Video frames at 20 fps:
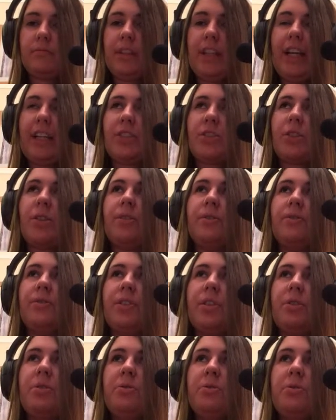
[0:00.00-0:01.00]
Yeah, sort of
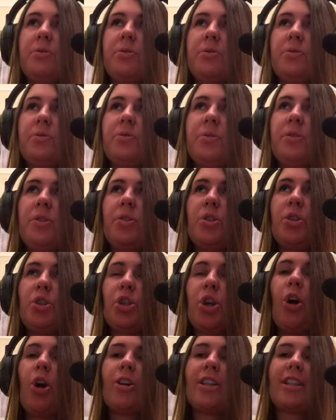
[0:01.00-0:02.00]
use
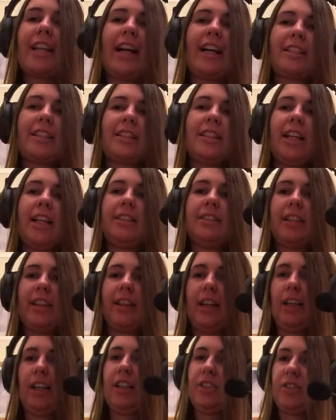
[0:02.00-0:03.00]
shock tactics, I
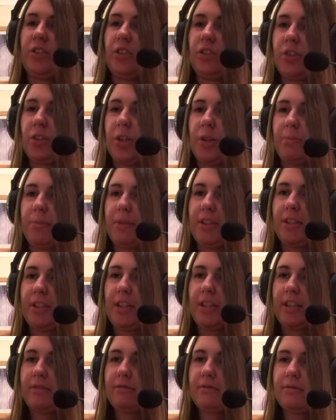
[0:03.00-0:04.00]
think is the term, isn't
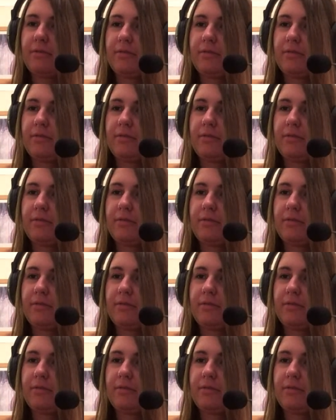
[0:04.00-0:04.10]
it?